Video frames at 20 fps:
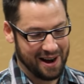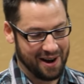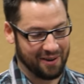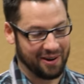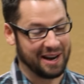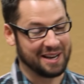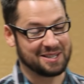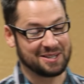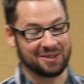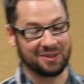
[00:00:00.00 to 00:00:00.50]
All
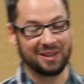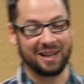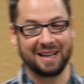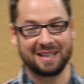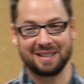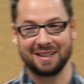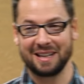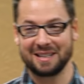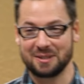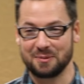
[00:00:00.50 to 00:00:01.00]
right, so
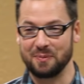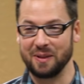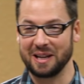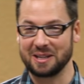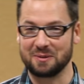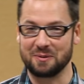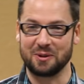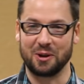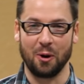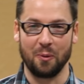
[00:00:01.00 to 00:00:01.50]

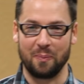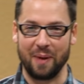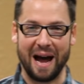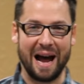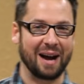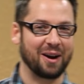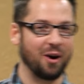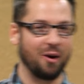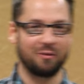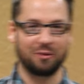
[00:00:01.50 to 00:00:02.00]
let's go
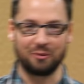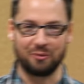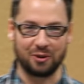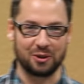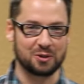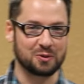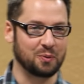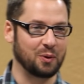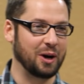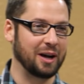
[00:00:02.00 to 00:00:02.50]
back over
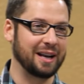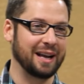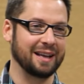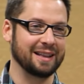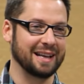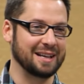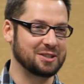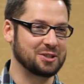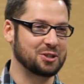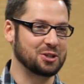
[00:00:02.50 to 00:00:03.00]
verse 1,
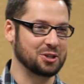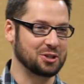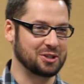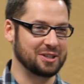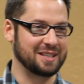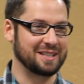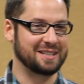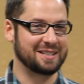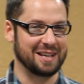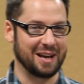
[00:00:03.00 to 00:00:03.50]
and let's
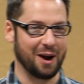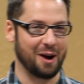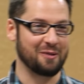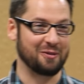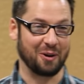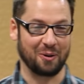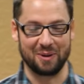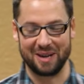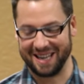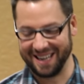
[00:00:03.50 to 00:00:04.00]
just see how
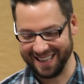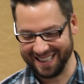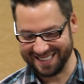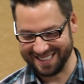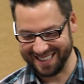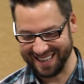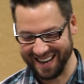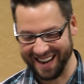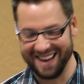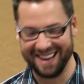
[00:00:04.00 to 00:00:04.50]
far we can get
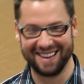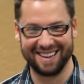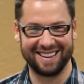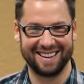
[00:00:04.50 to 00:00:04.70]
today.